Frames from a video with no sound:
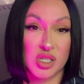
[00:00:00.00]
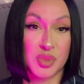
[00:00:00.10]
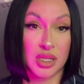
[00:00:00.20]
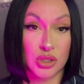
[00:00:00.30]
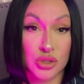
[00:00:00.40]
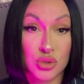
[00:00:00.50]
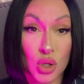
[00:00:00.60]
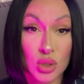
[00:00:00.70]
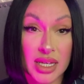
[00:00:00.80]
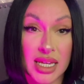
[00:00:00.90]
been
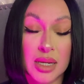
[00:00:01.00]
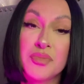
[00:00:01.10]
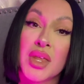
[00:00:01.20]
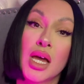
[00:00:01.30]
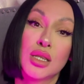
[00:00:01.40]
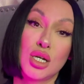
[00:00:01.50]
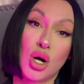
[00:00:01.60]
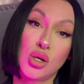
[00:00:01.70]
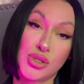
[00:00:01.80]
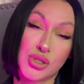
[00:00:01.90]
controlling. They
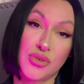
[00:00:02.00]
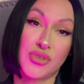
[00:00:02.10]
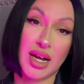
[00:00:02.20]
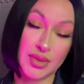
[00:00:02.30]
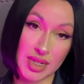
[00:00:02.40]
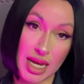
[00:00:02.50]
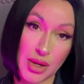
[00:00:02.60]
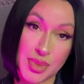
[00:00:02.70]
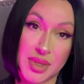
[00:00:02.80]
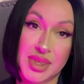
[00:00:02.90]
also found out